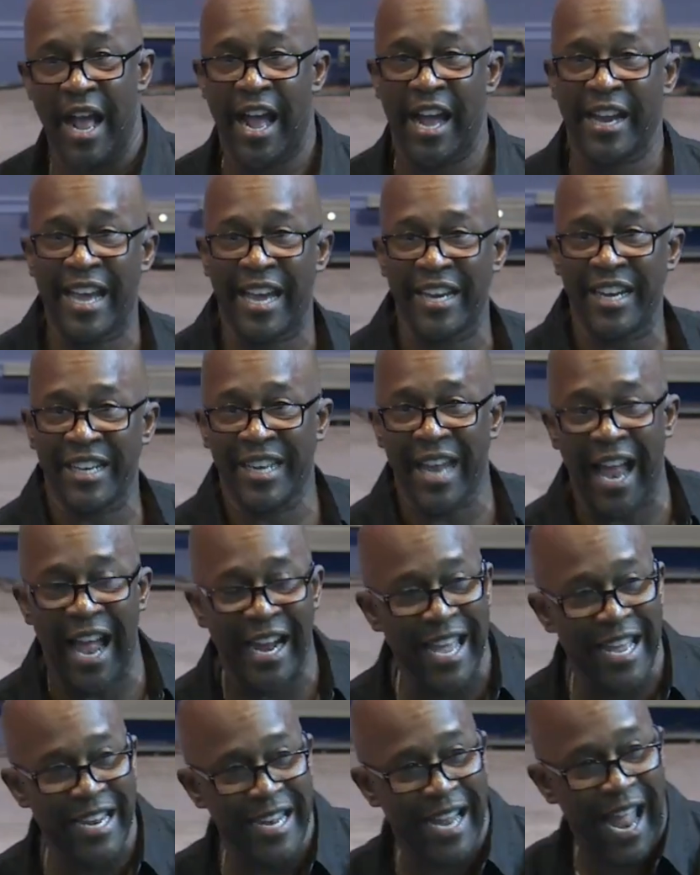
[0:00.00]
I got an
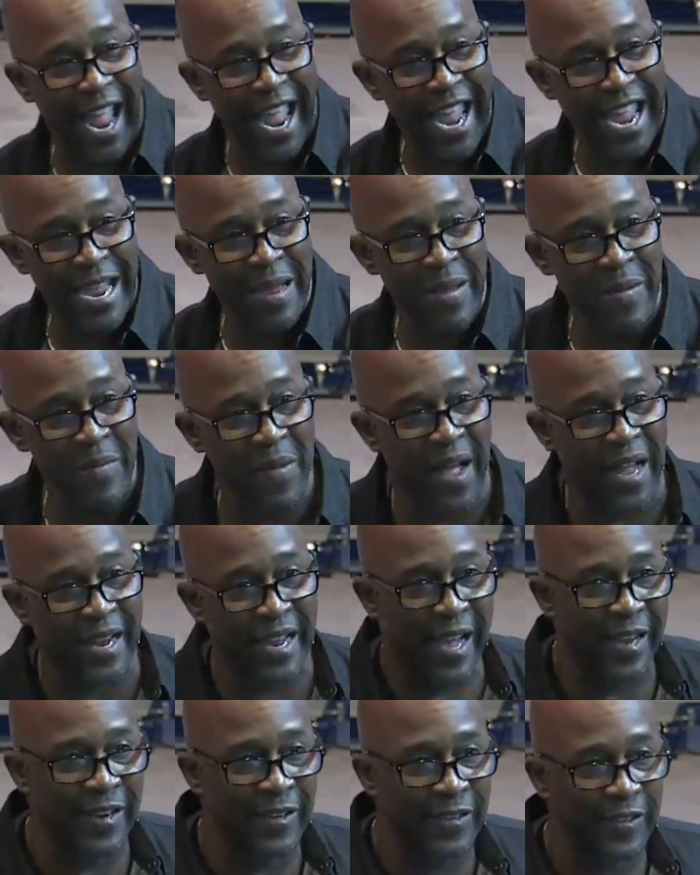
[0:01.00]
aim. I
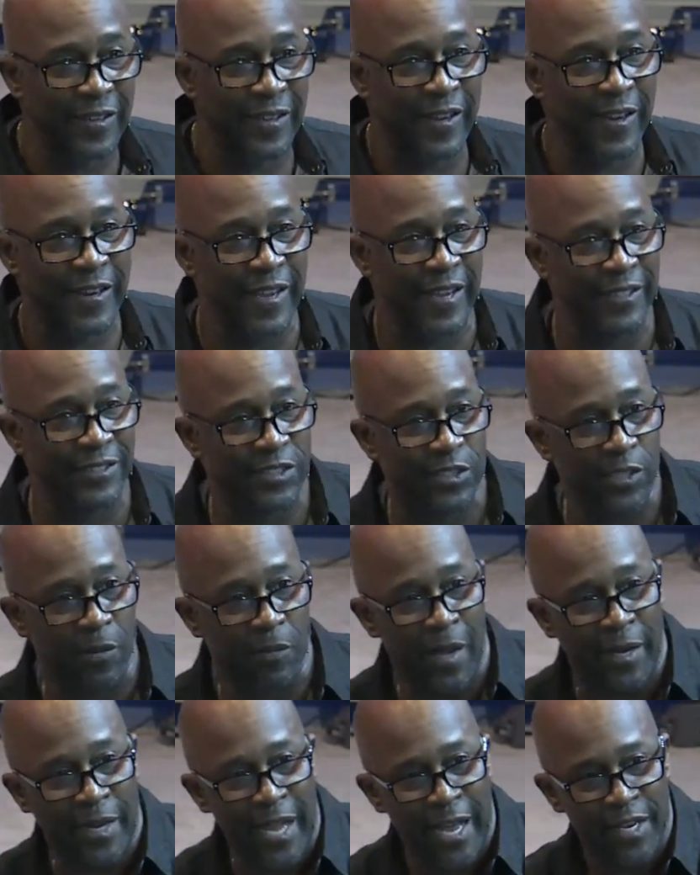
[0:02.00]
got
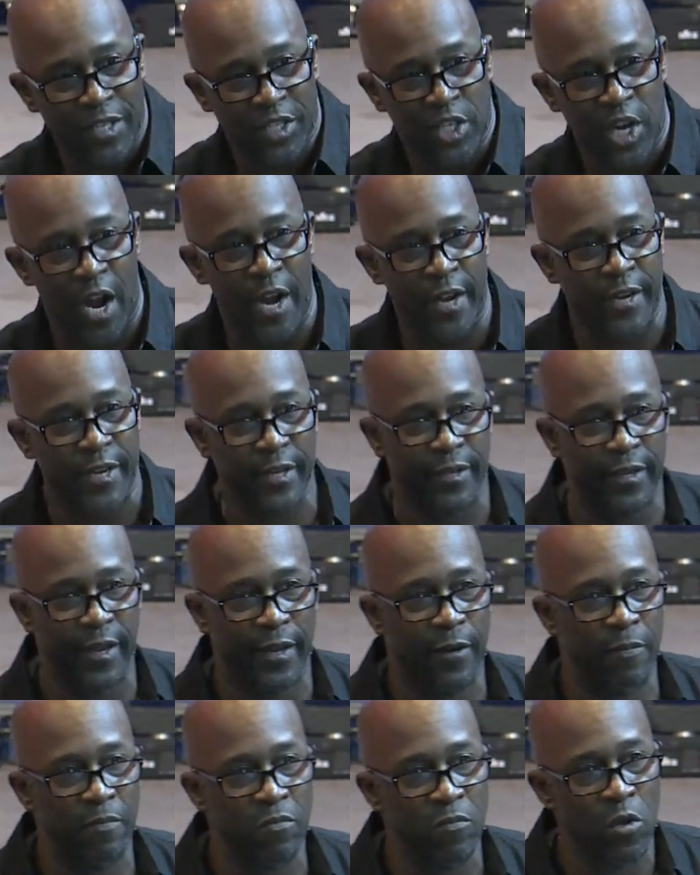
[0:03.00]
a target
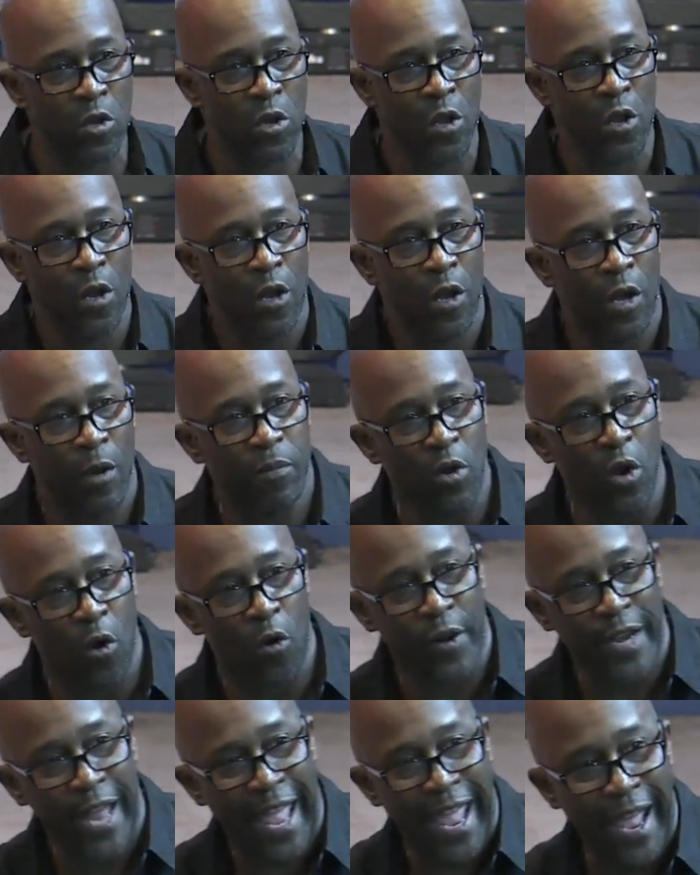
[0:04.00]
that I'm
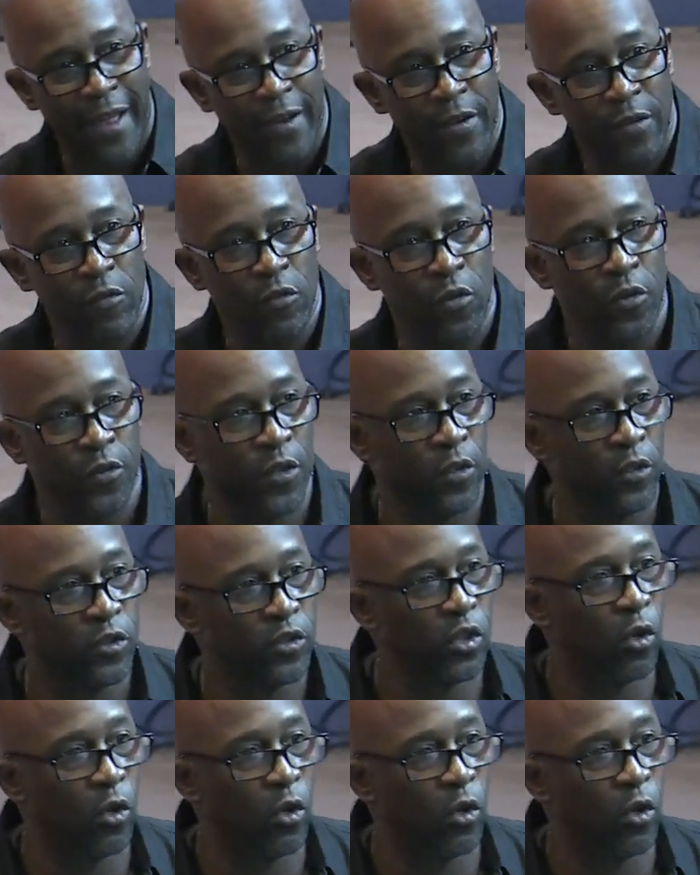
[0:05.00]
going at, you know.